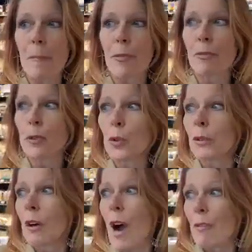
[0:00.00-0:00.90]
food
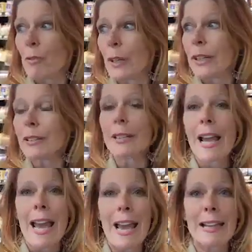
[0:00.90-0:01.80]
offerings,
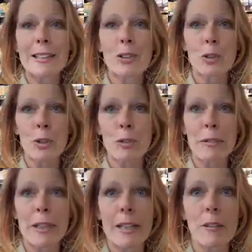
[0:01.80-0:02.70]
and it's
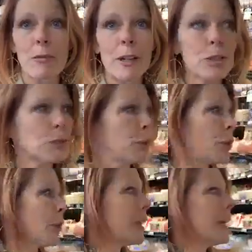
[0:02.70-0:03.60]
serving fresh food.